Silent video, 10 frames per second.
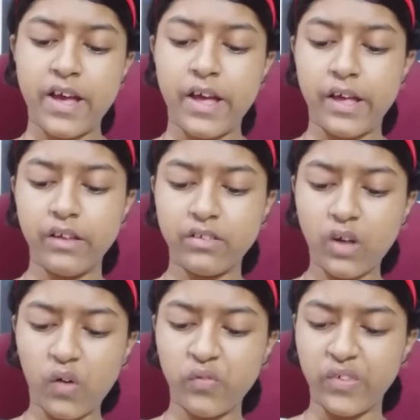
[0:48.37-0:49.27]
His
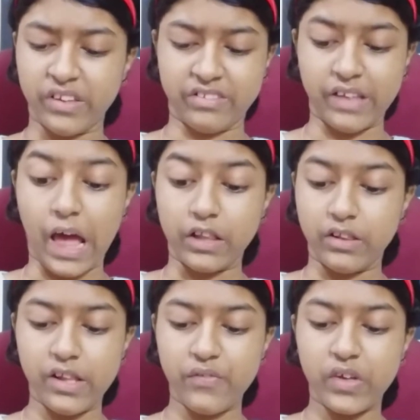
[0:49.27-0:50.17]
office
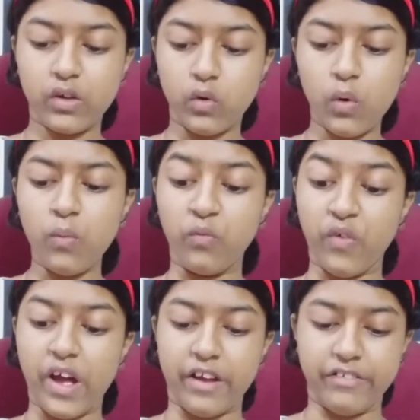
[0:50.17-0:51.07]
and living room
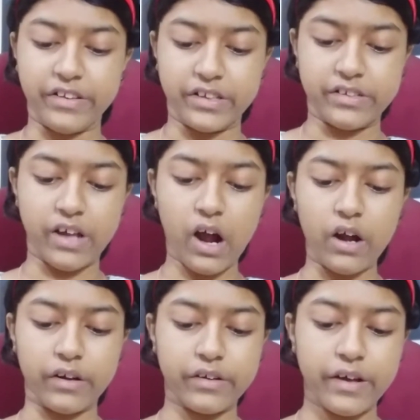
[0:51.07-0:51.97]
were in a
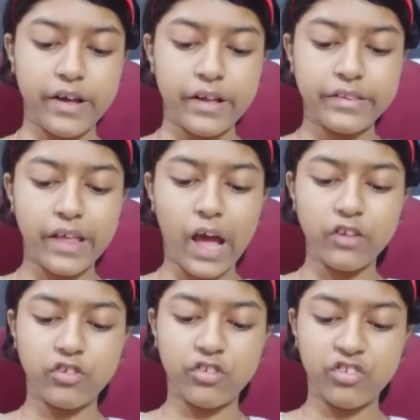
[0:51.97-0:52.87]
dark,
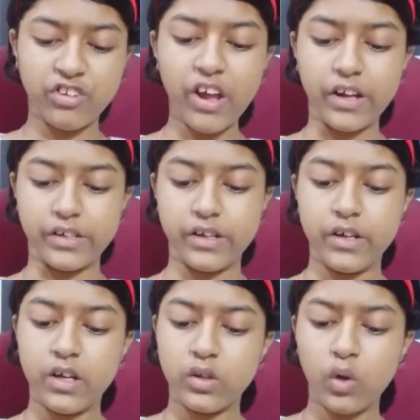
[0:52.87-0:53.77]
thatched shed
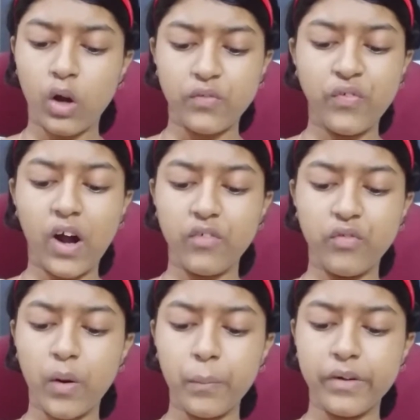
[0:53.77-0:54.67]
not far
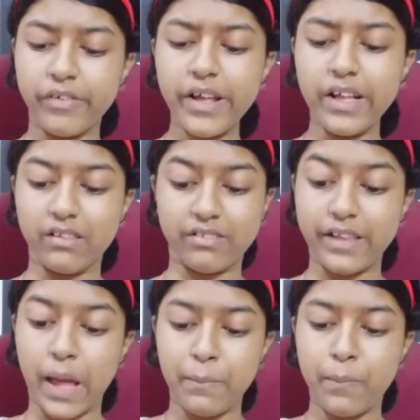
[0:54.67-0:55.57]
from green
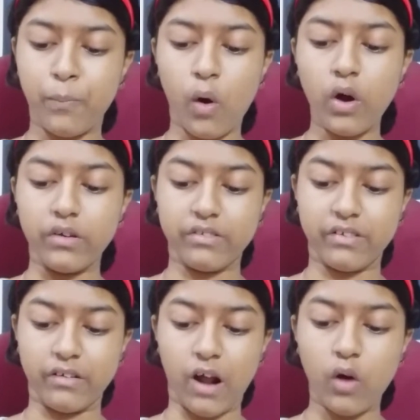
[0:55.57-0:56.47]
slimy ponds
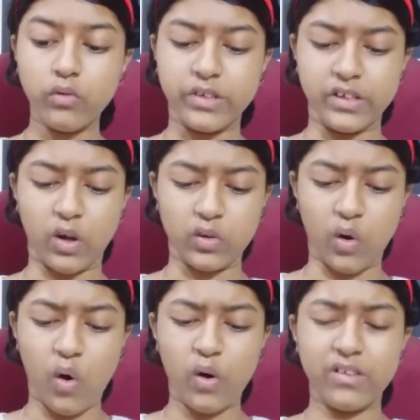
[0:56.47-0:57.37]
surrounded on
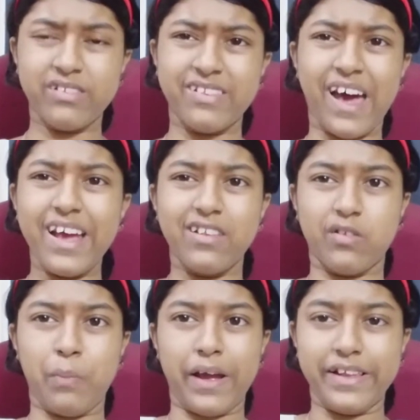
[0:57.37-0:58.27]
all
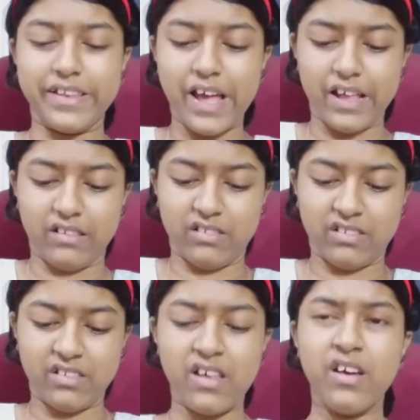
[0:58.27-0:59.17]
sides by
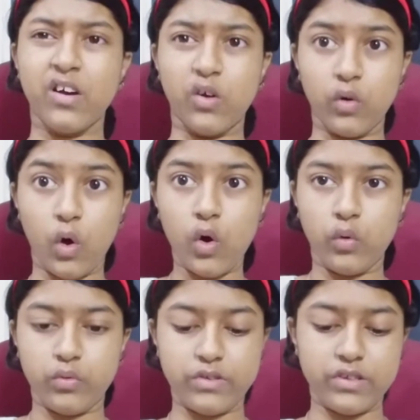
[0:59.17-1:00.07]
dense
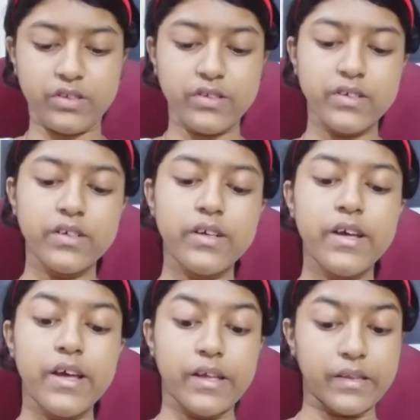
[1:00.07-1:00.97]
growth.
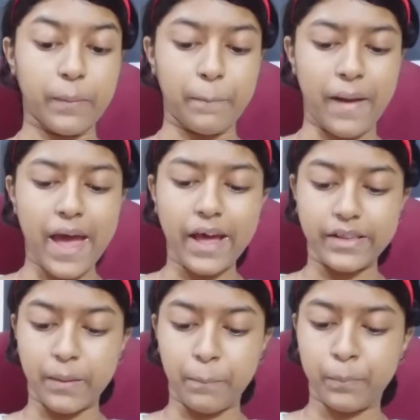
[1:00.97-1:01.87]
The
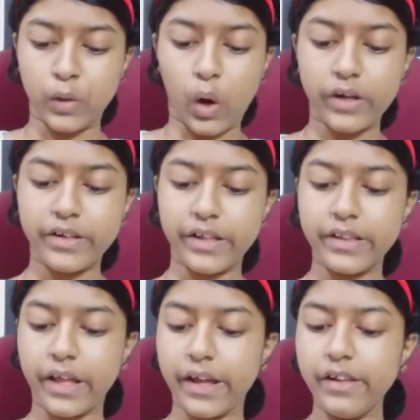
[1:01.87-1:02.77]
man employed in
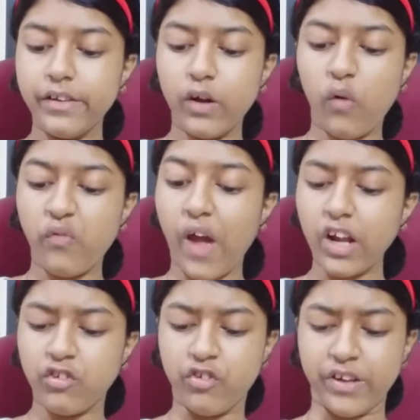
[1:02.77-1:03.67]
the indigo
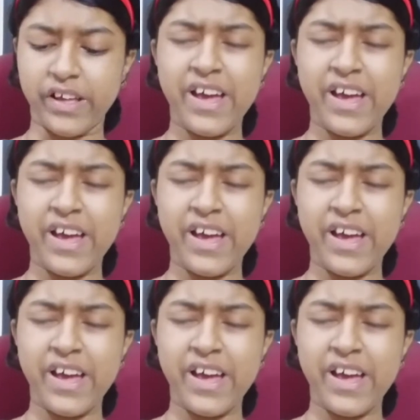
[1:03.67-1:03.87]
factory